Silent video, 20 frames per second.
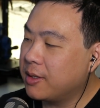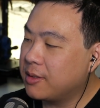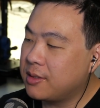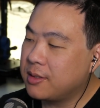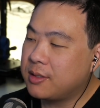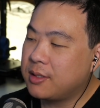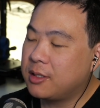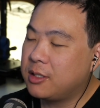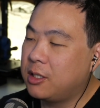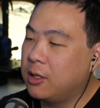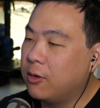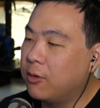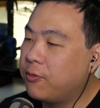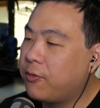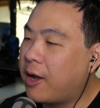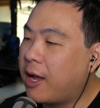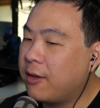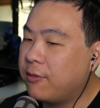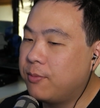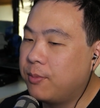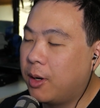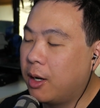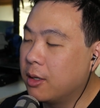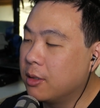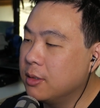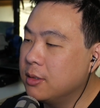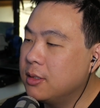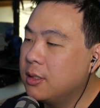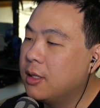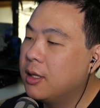it's a tier 5
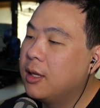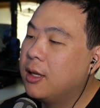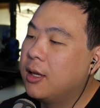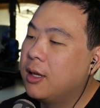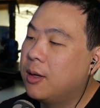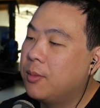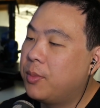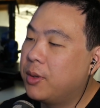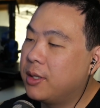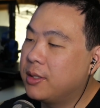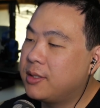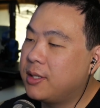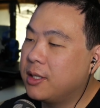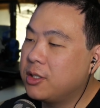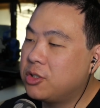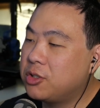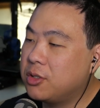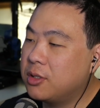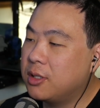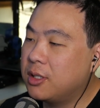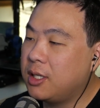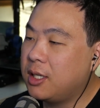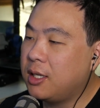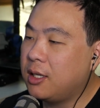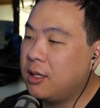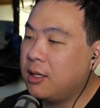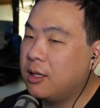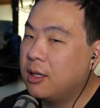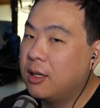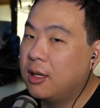model, but
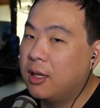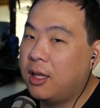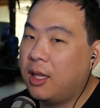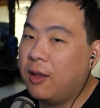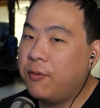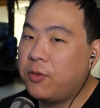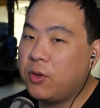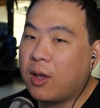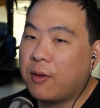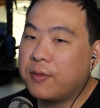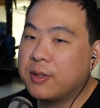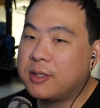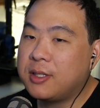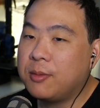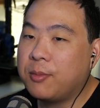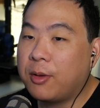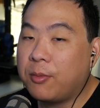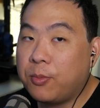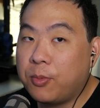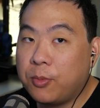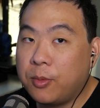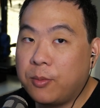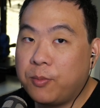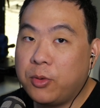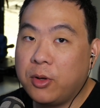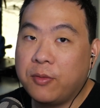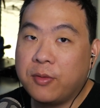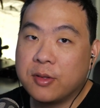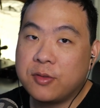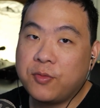essentially, if you haven't seen my
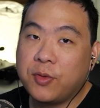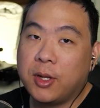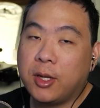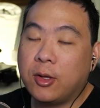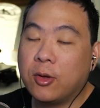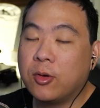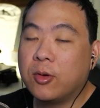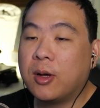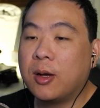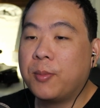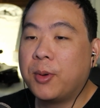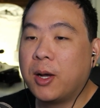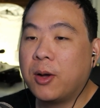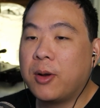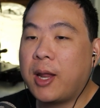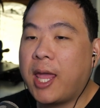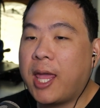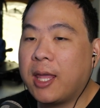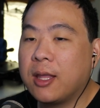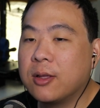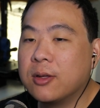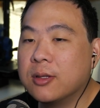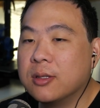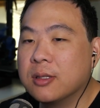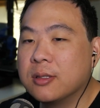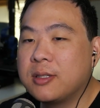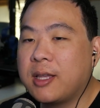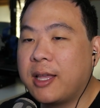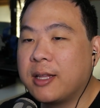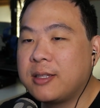previous video about
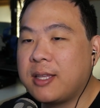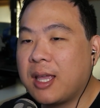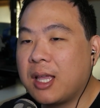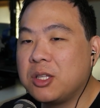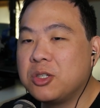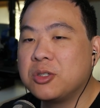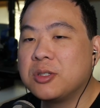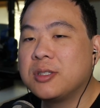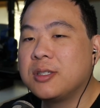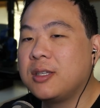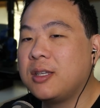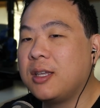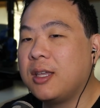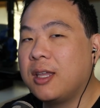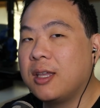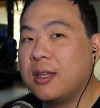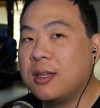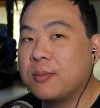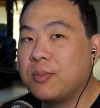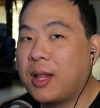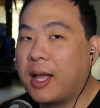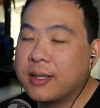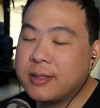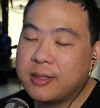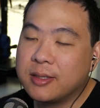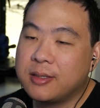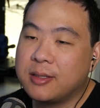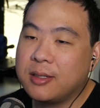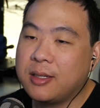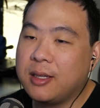angles and tangency in
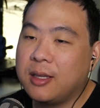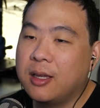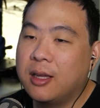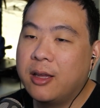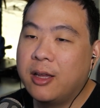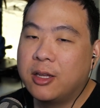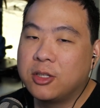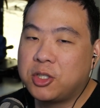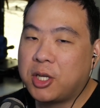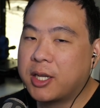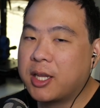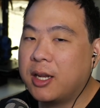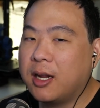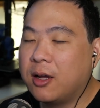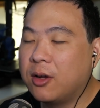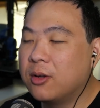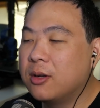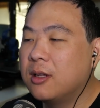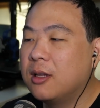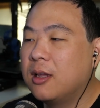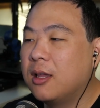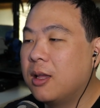plasticity, check it out,